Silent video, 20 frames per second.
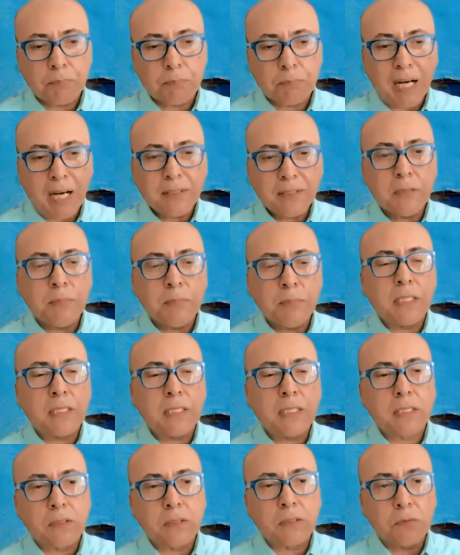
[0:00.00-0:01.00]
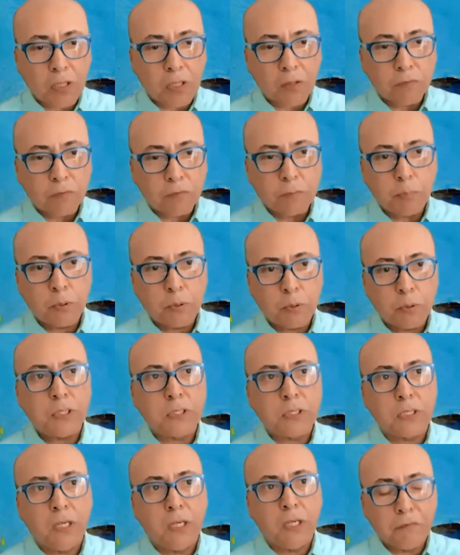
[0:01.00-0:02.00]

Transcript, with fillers: The pattern matrix is one of the products